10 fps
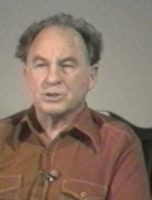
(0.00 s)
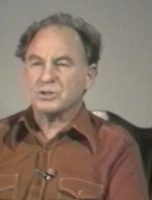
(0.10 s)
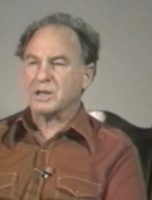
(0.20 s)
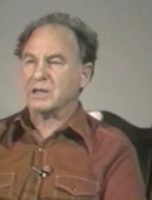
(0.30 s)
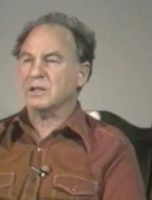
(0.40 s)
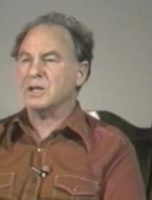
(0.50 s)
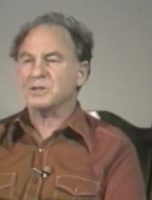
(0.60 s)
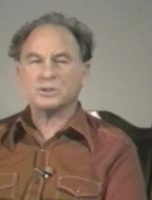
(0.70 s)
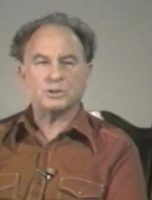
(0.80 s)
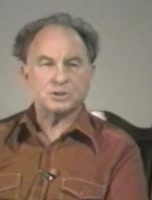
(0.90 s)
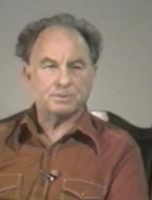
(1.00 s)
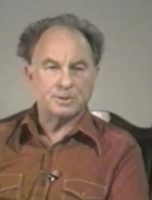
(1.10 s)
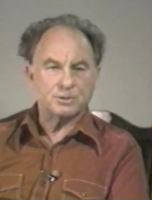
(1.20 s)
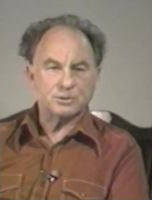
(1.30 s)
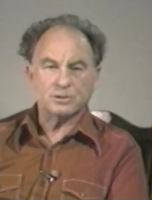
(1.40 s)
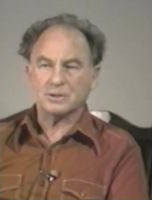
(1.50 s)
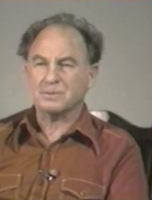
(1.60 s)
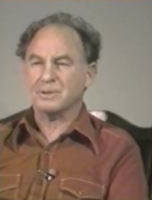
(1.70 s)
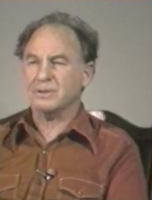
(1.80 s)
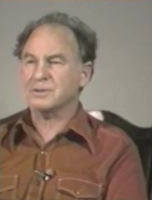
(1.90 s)
psychological, spiritual
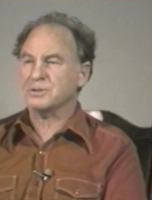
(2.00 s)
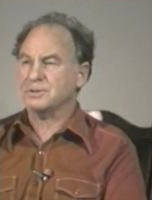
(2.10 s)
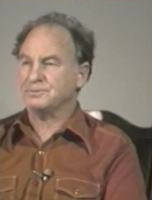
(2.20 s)
experience